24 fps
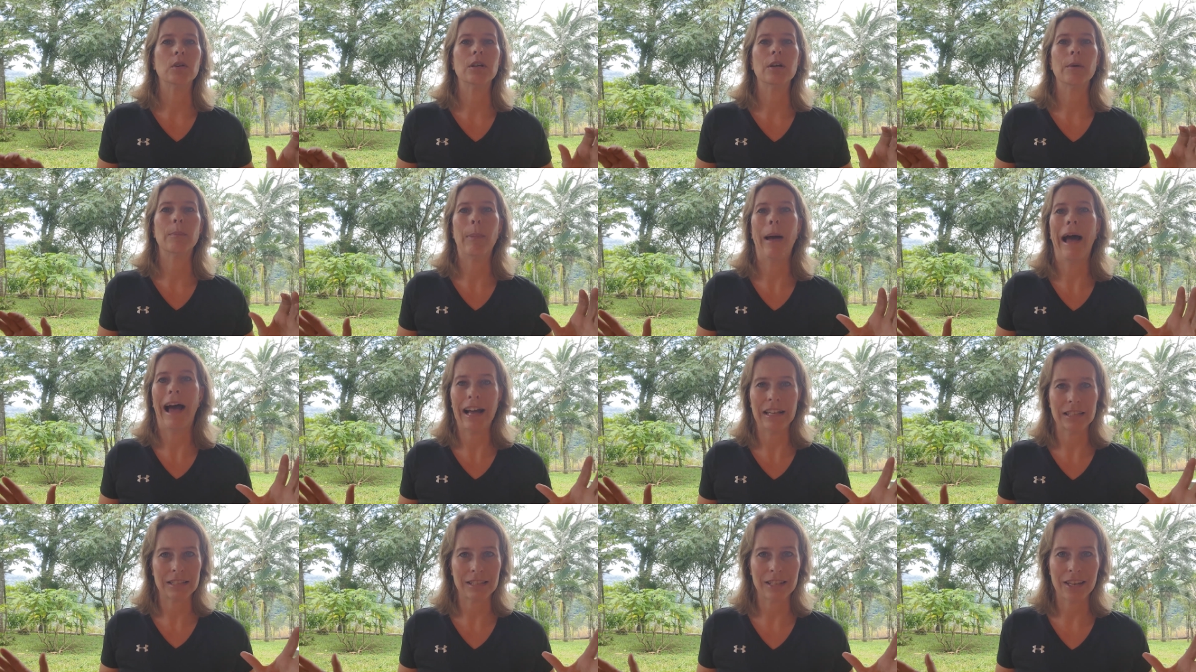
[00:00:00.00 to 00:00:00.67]

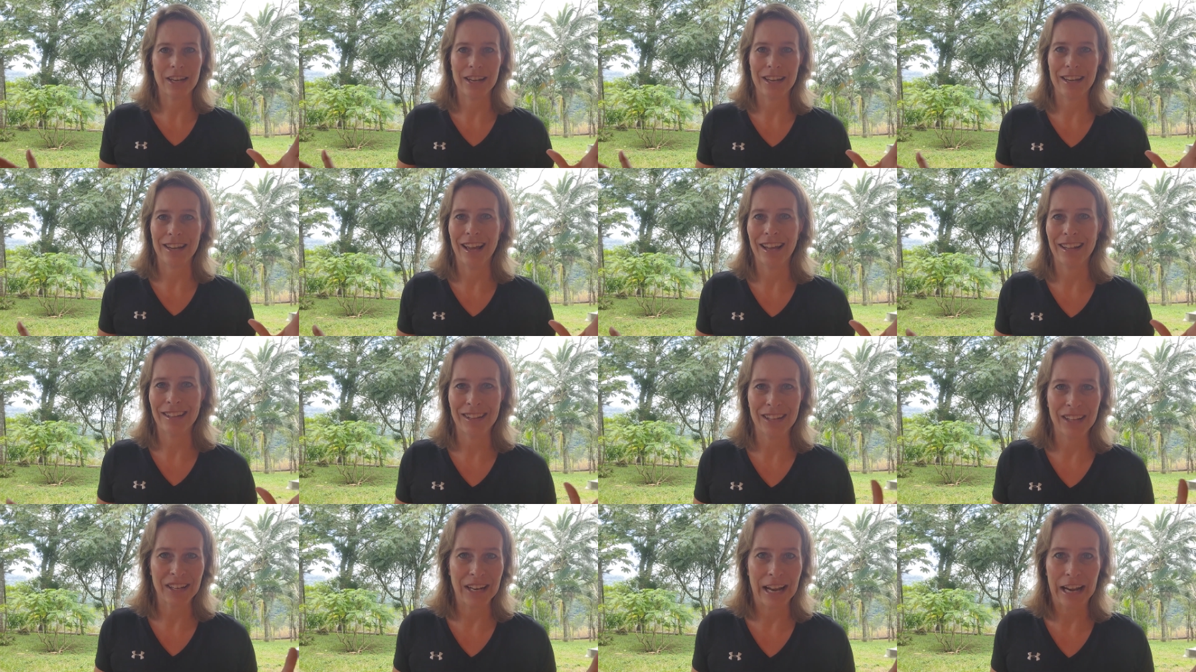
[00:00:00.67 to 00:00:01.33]
capacity
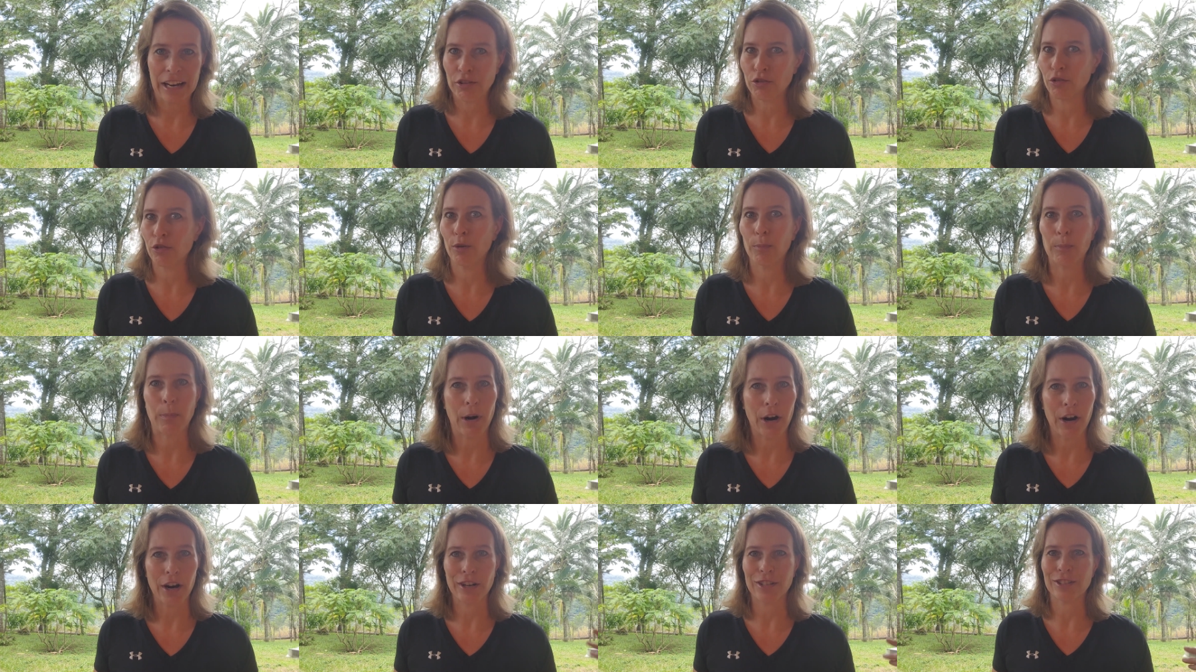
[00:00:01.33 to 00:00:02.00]
at the national
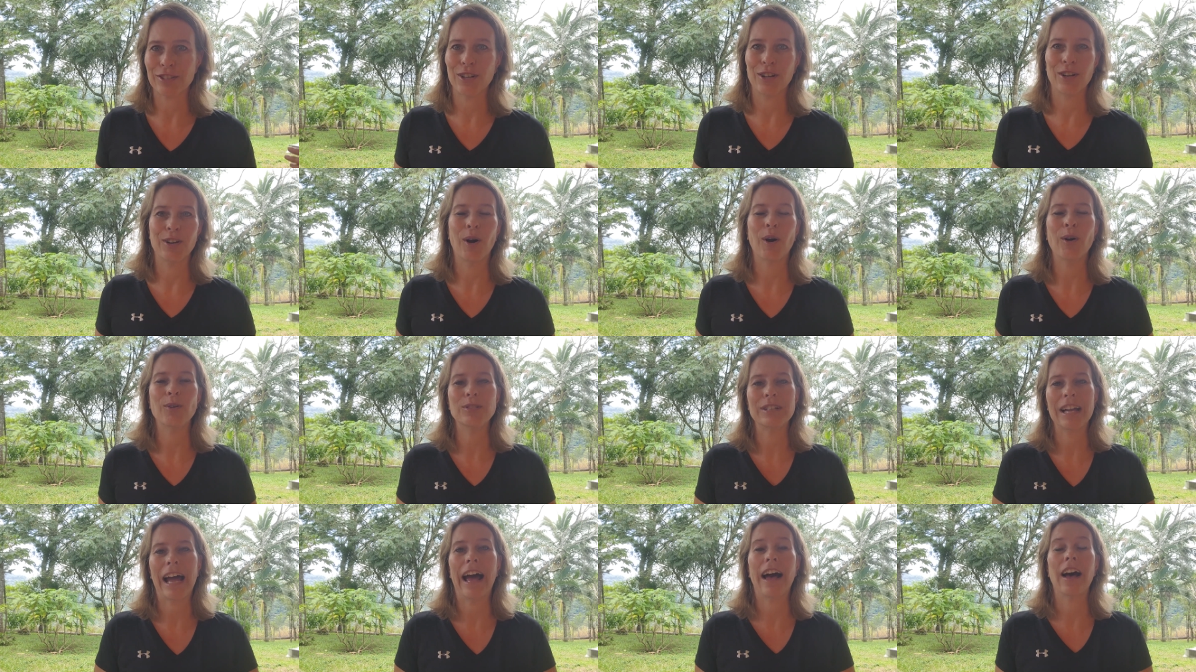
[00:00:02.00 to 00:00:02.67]
parks and the
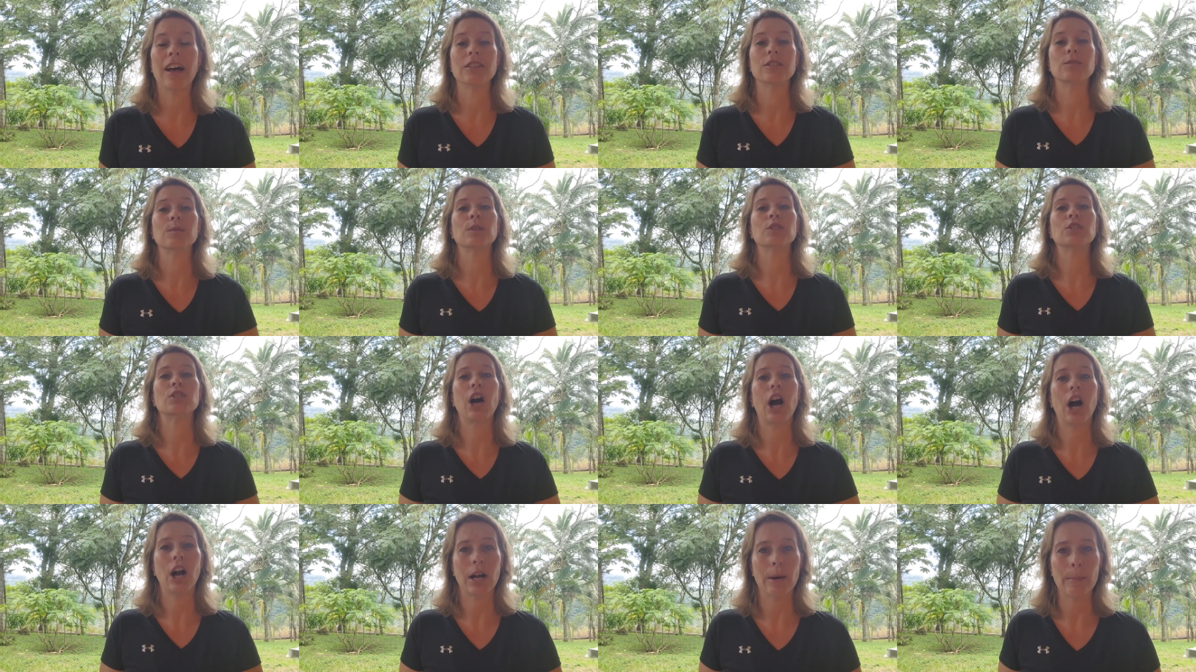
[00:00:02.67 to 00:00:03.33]
hotels? We'll
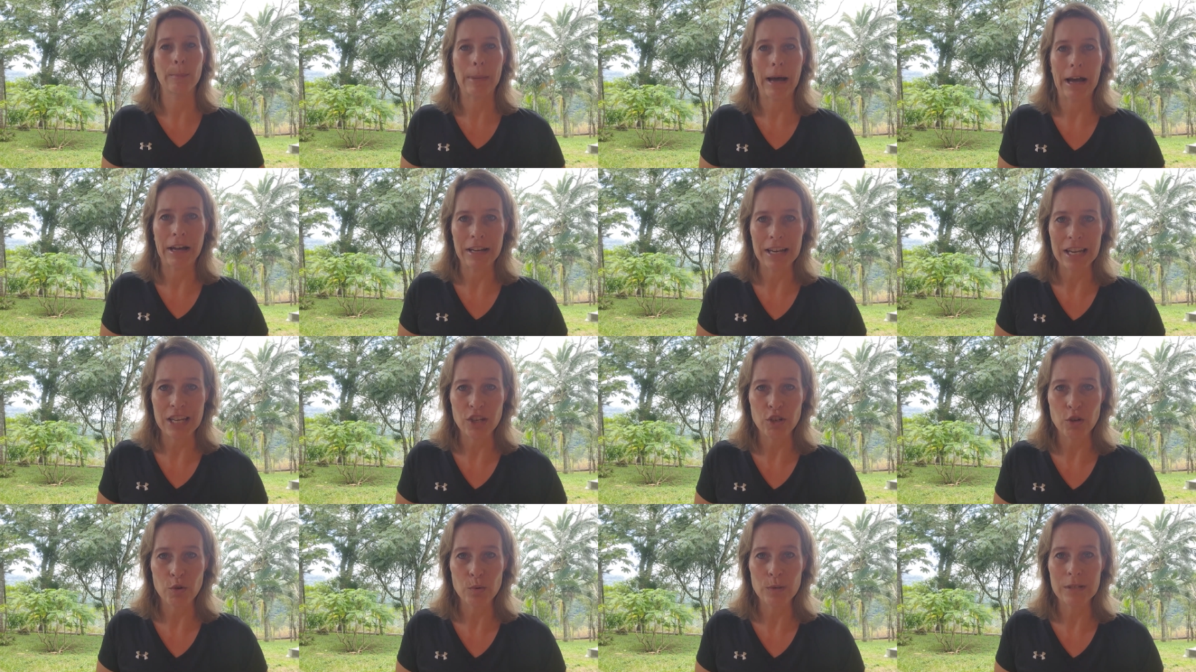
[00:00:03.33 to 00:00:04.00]
talk about
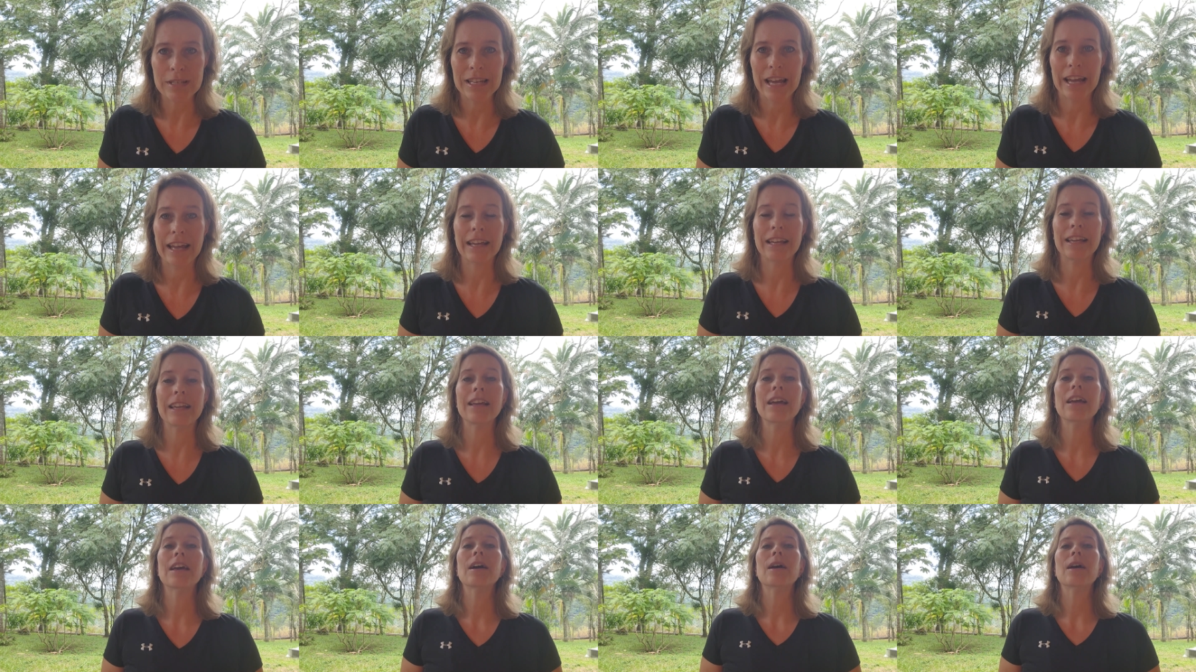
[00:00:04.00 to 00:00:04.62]
it today.